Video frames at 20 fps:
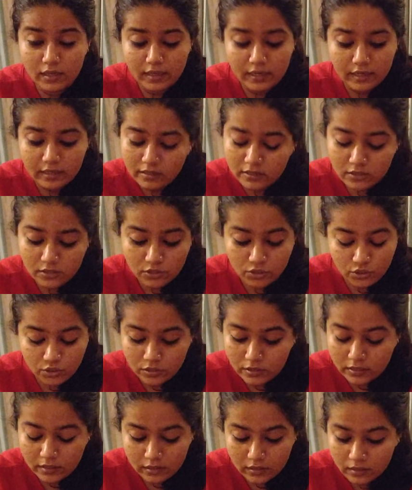
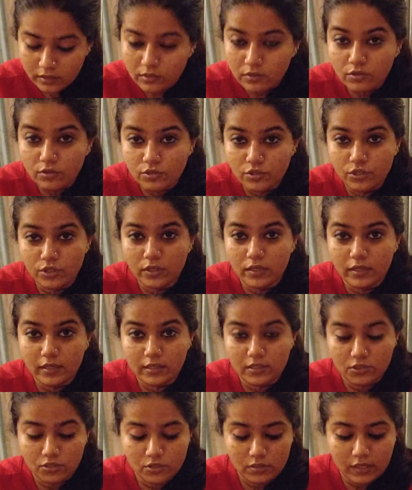indecision and inertia.
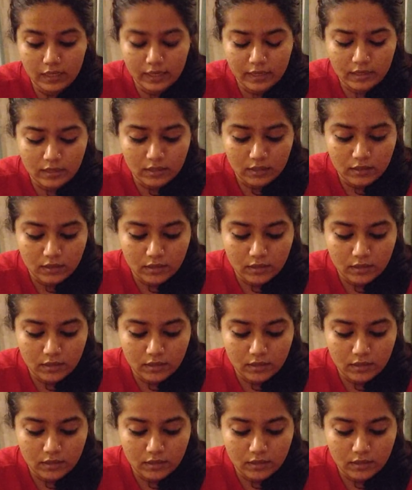He's just like,